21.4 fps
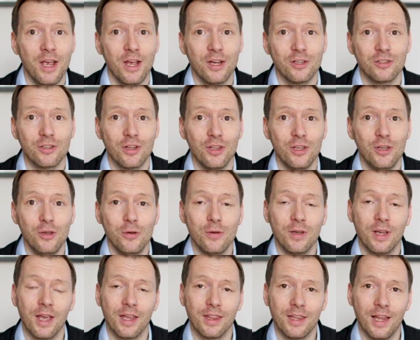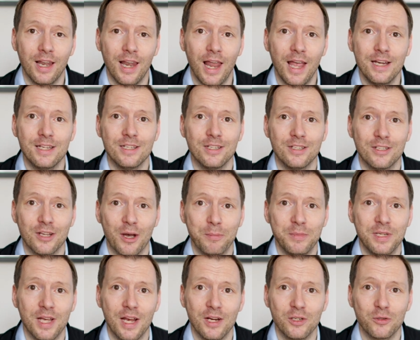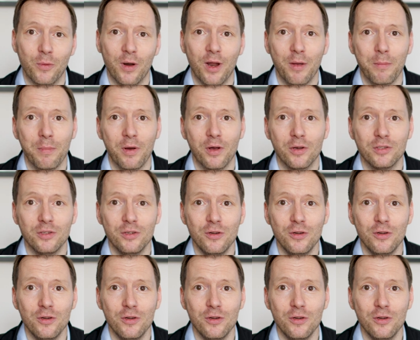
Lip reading: so that you can get the latest updates when I post